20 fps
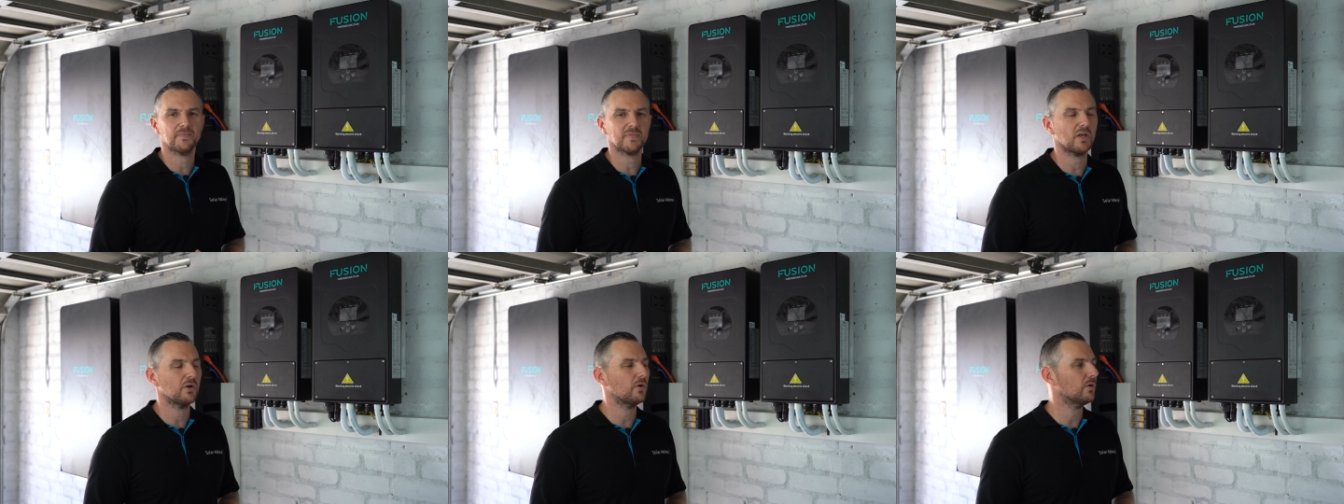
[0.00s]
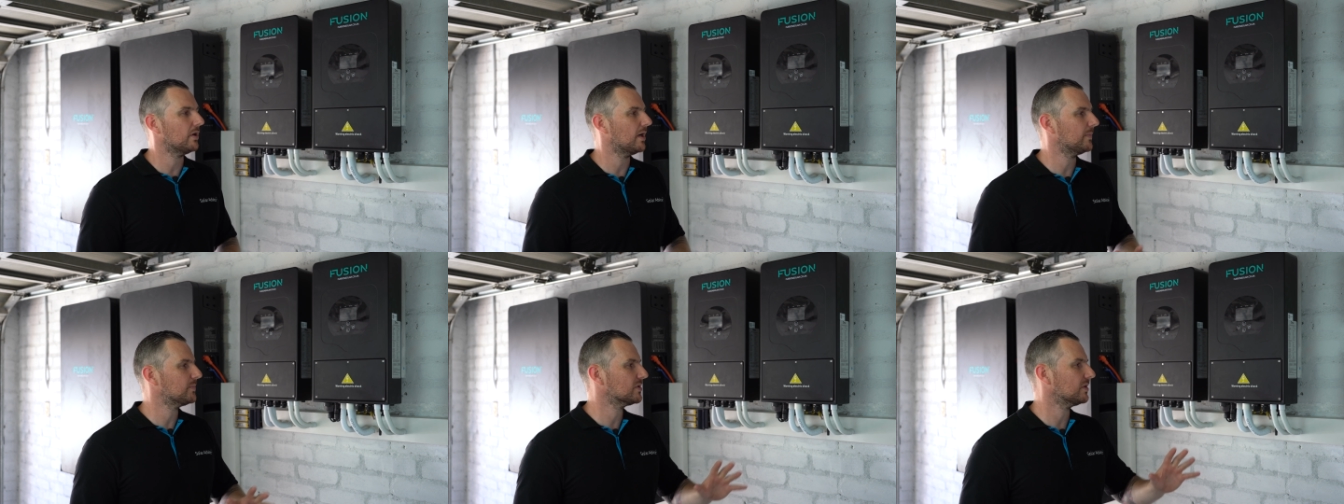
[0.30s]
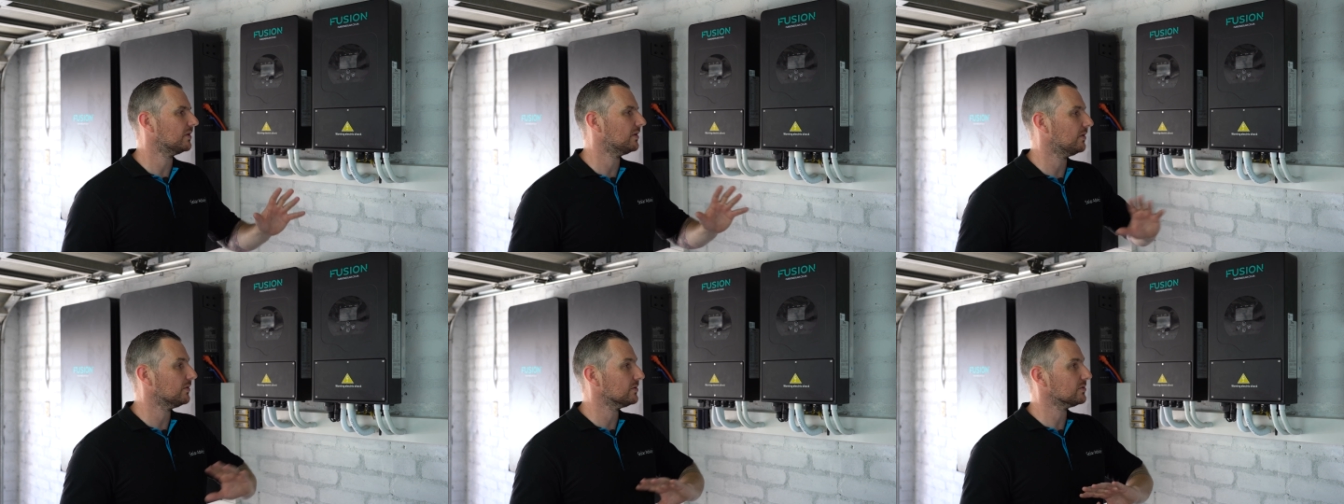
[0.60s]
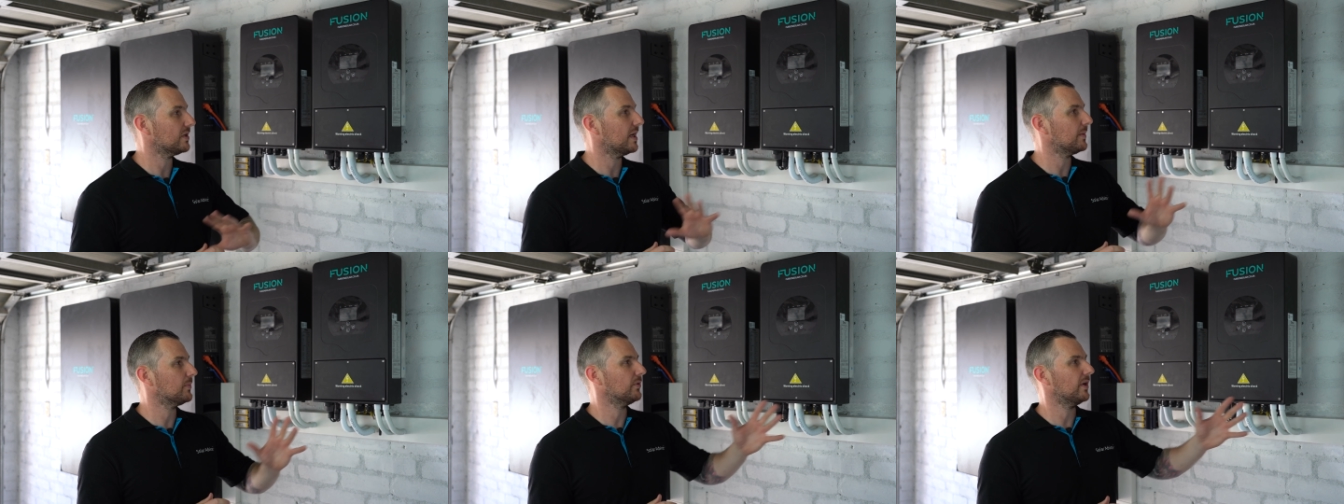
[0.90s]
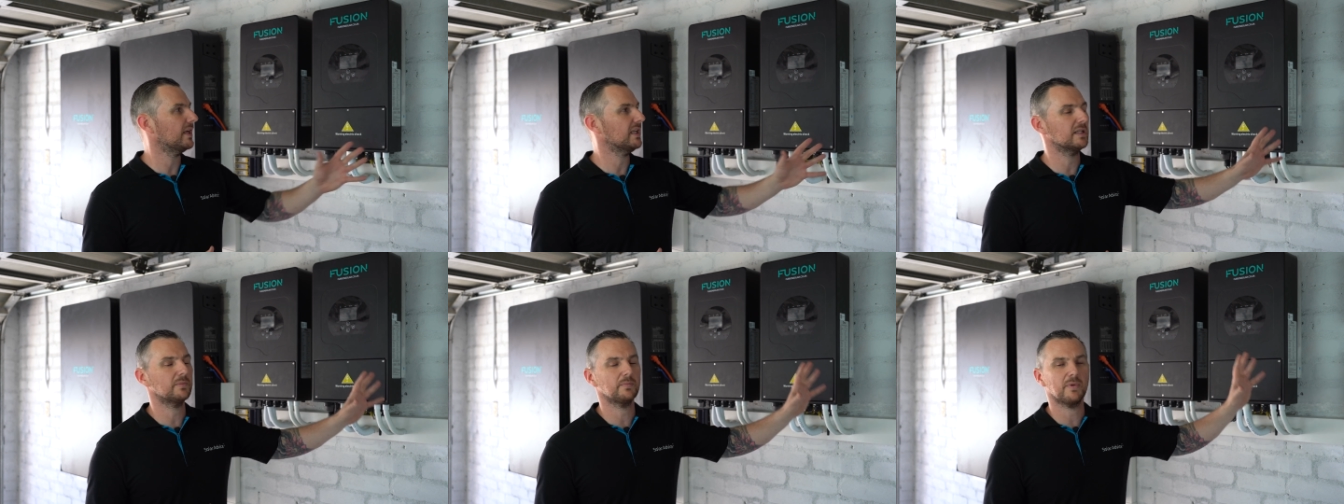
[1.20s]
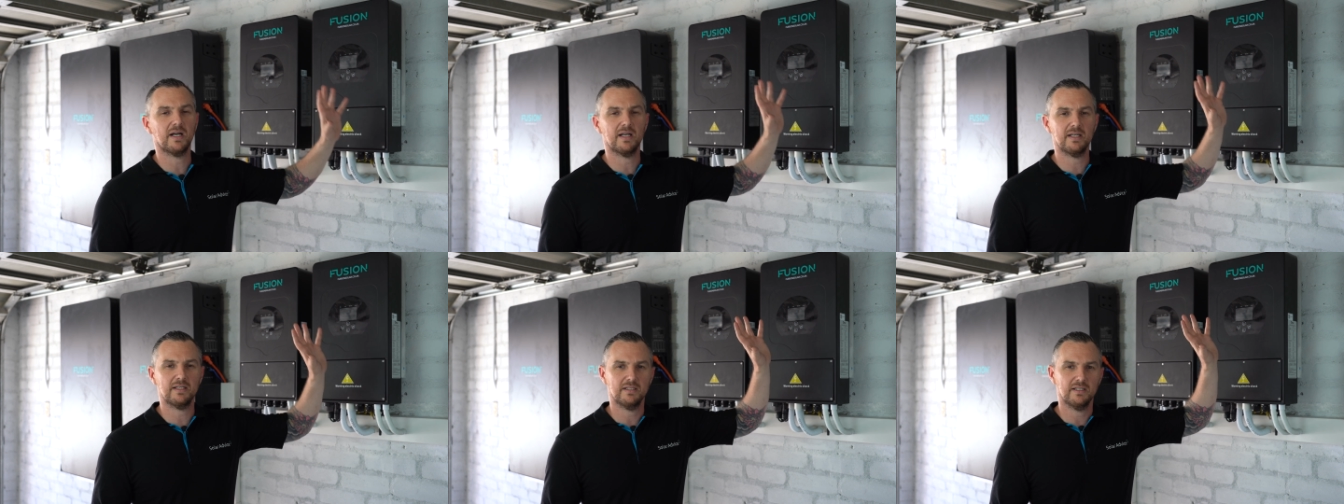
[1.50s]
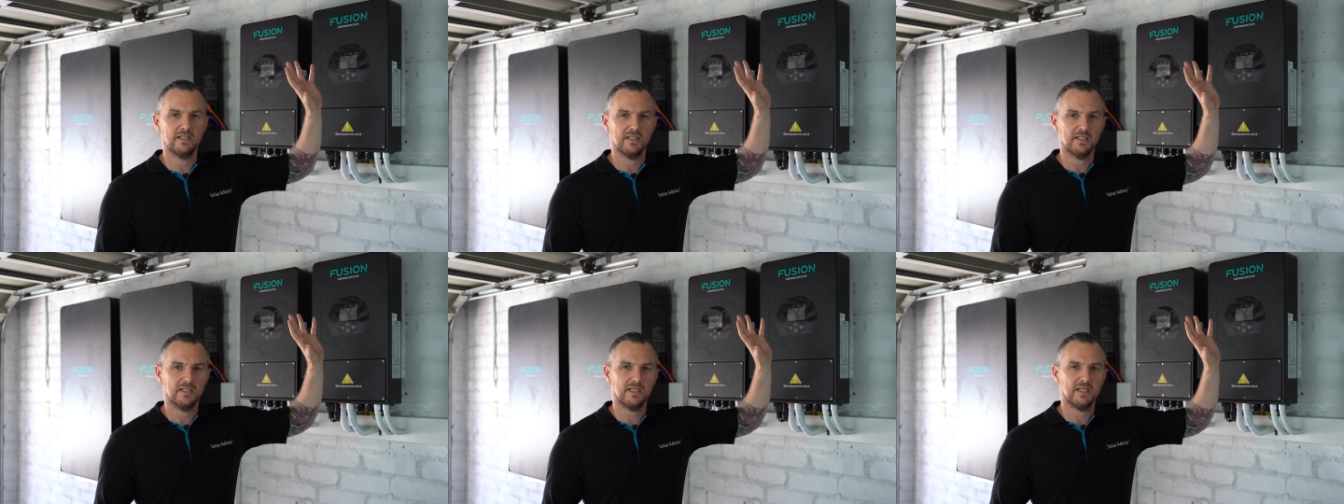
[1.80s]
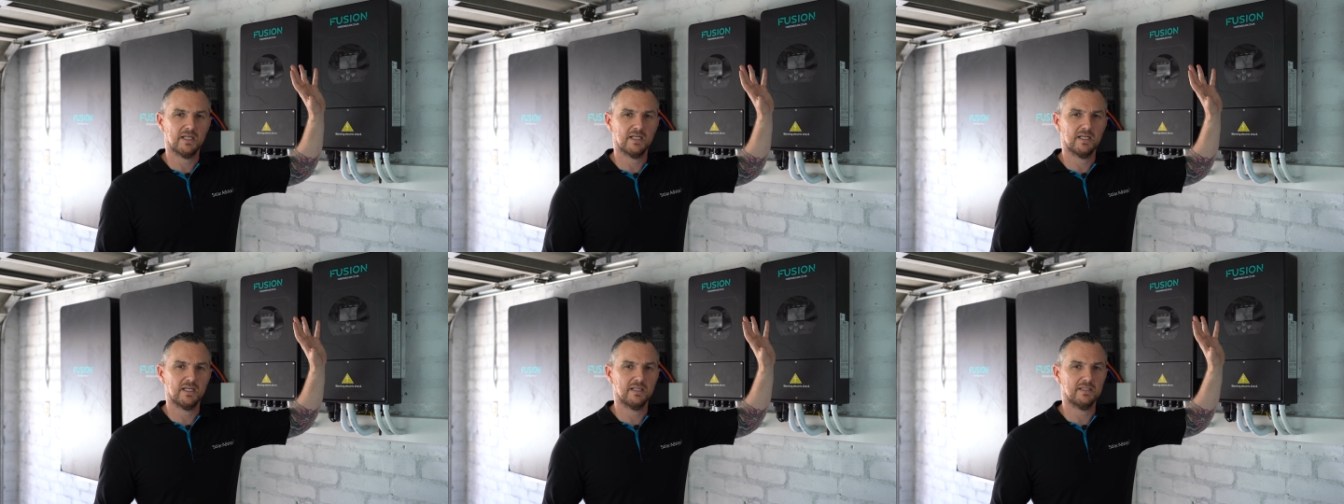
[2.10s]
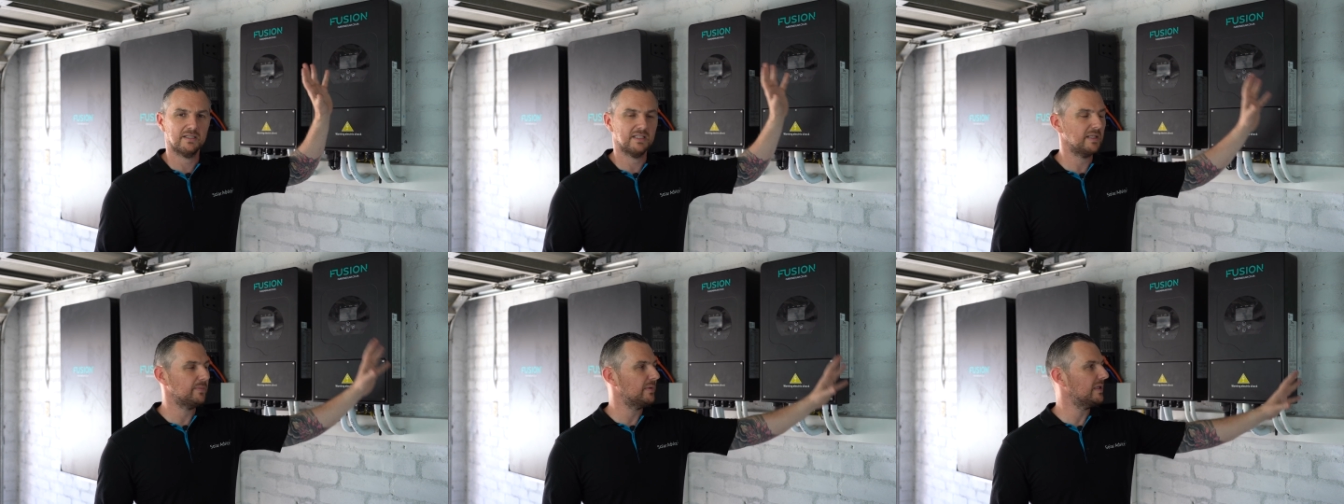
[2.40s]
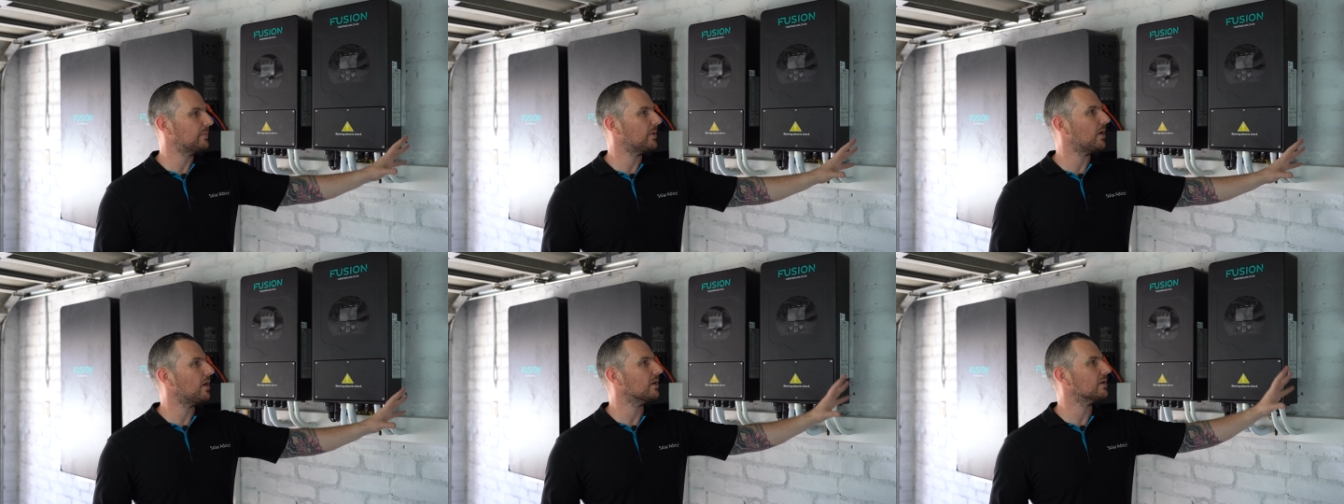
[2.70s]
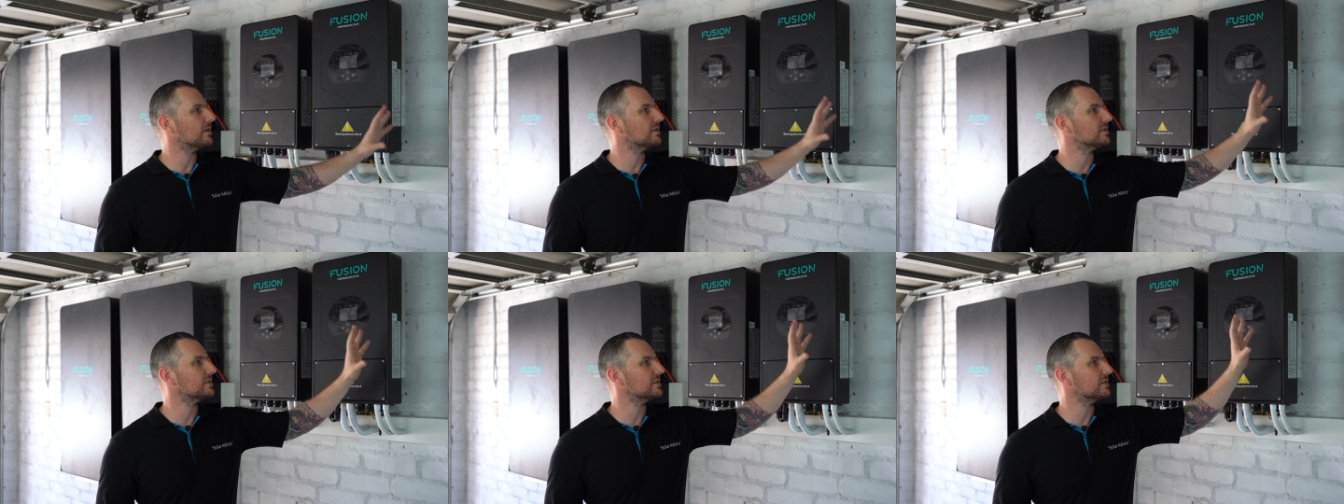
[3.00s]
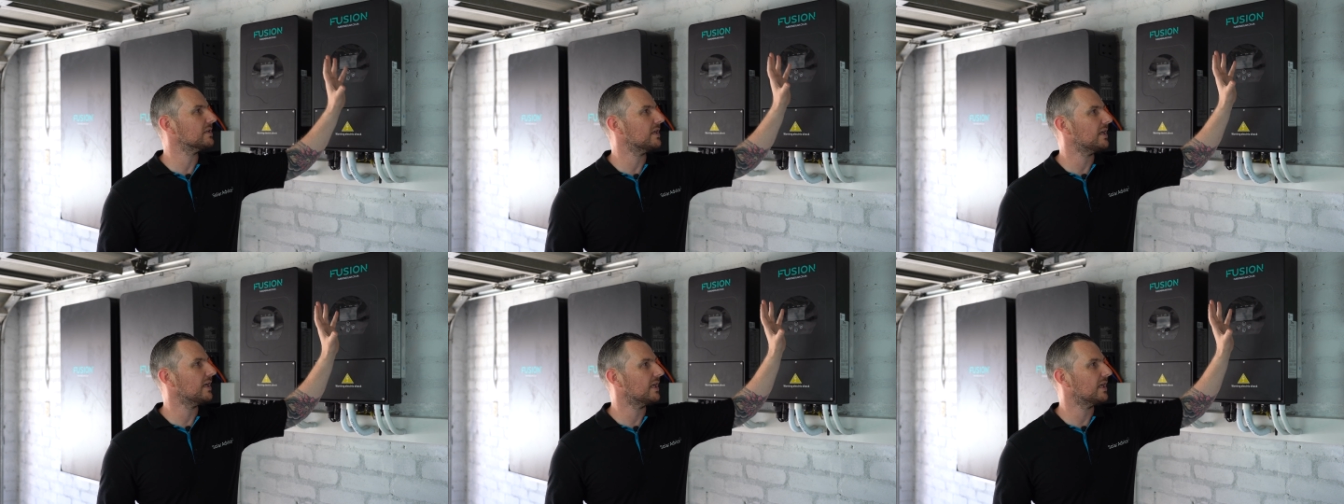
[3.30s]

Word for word: I also upgraded my uh, DB box,